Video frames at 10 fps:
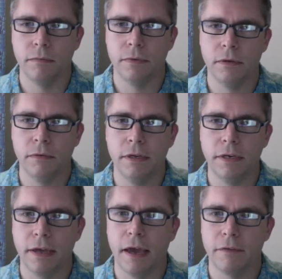need
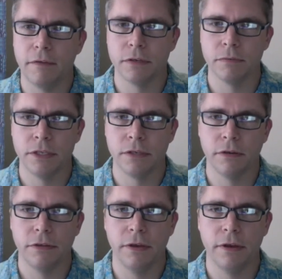to have as a
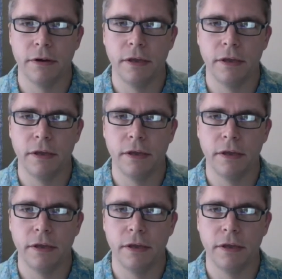regional theater,